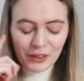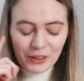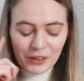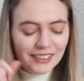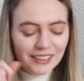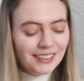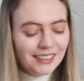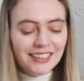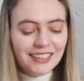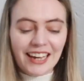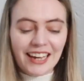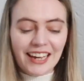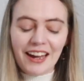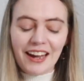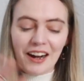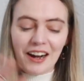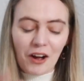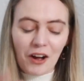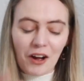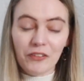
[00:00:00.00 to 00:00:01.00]
We didn't
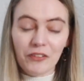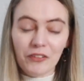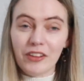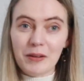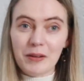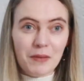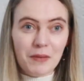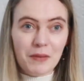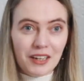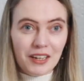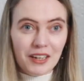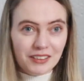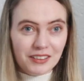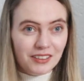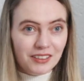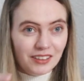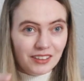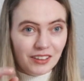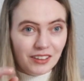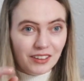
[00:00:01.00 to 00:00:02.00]
get how they met
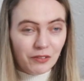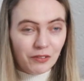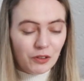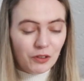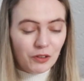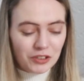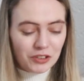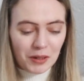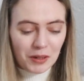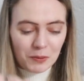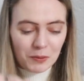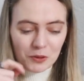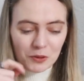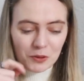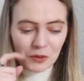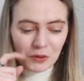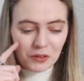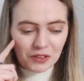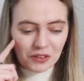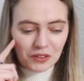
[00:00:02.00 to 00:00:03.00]
in the first
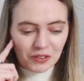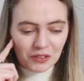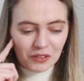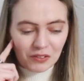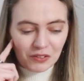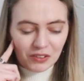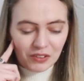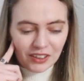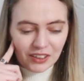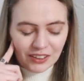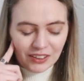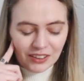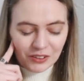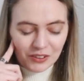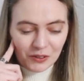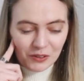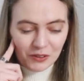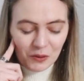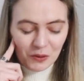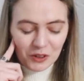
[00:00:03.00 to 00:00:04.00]
episode of the
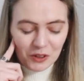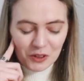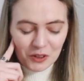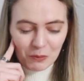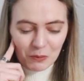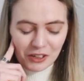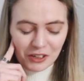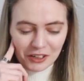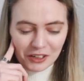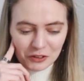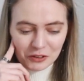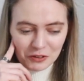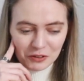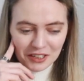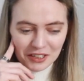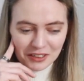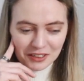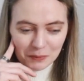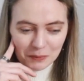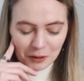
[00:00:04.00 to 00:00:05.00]
Donghua, so I'm really
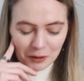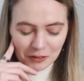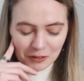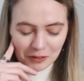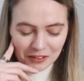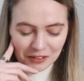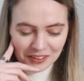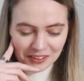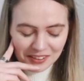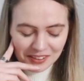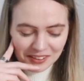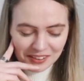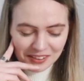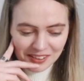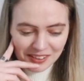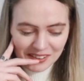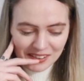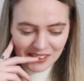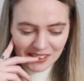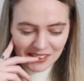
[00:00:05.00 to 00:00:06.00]
intrigued about this.